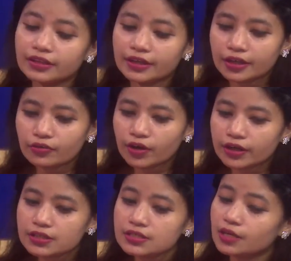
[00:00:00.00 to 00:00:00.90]
third
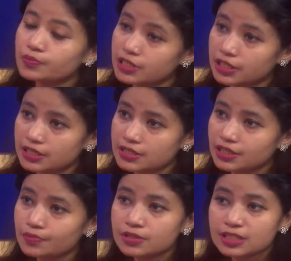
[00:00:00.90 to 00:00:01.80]
one is subsidies.
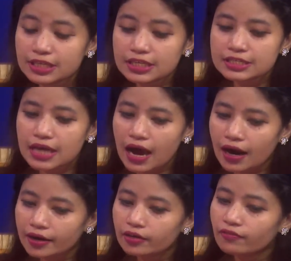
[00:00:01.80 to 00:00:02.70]
Subsidies
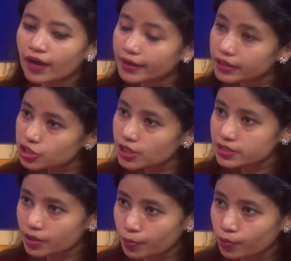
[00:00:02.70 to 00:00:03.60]
are financial
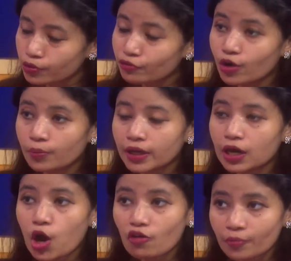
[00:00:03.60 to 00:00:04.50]
support from the
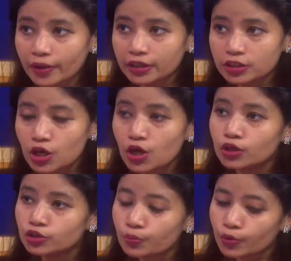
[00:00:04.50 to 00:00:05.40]
government
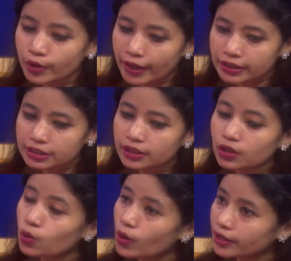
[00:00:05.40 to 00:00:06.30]
to protect the
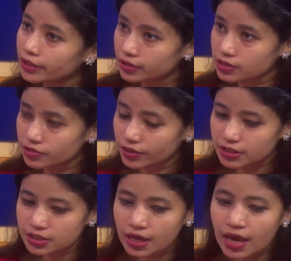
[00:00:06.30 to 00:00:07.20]
local
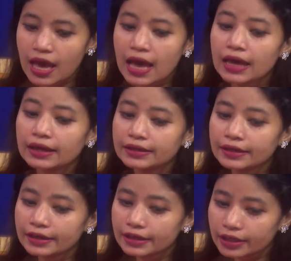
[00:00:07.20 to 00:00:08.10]
industries. They
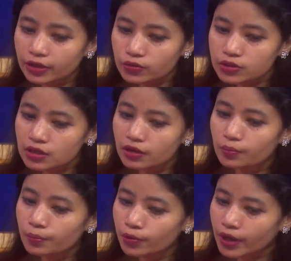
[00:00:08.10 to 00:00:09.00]
reduce
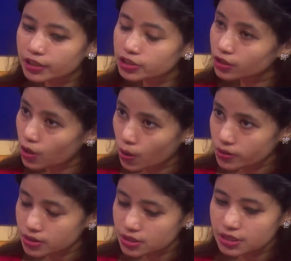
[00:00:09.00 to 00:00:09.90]
production
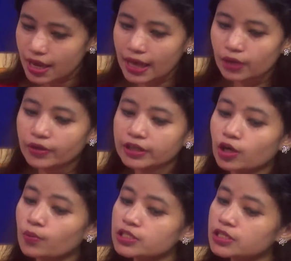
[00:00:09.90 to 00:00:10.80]
costs, allowing
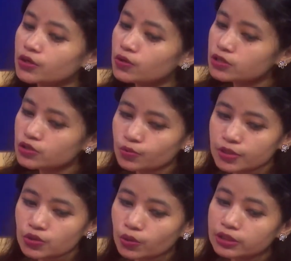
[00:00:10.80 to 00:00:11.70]
domestic goods to
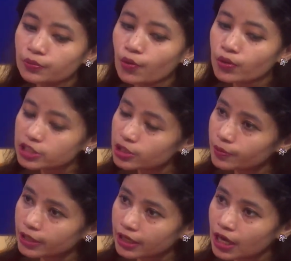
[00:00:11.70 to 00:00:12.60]
be sold more
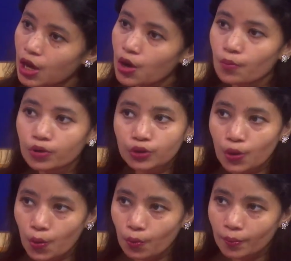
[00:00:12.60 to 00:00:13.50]
cheaply both
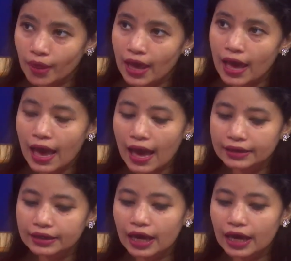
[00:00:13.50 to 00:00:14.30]
home and